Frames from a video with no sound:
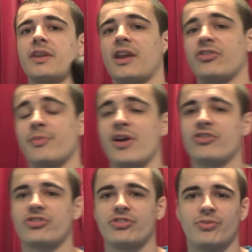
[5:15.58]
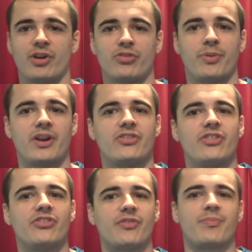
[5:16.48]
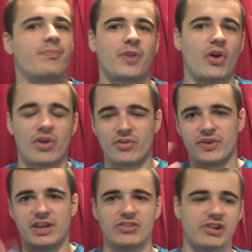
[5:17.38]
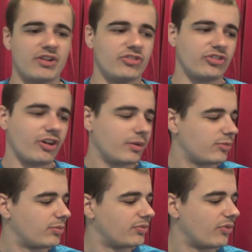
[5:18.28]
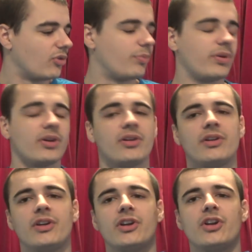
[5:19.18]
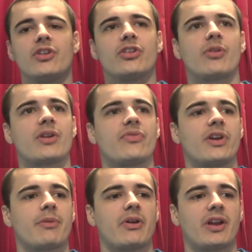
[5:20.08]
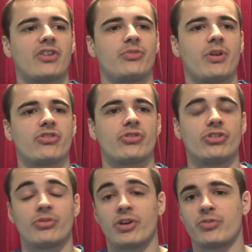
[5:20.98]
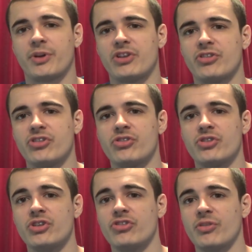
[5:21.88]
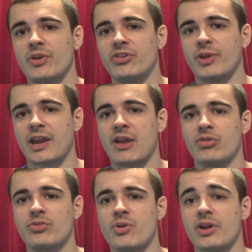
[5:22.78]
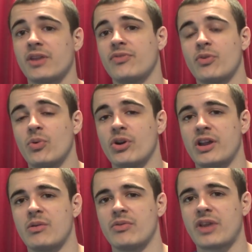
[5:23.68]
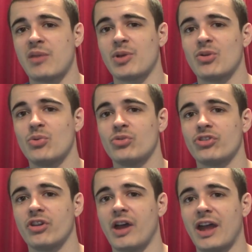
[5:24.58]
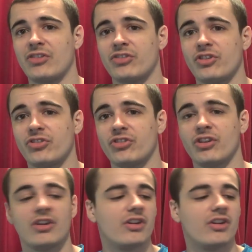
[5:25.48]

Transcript: Gas masks, respirators, I've gone over these loads of times before, but the great thing about a gas or as a respirator is you can use it when doing housework. If you're working with chemicals that are hazardous,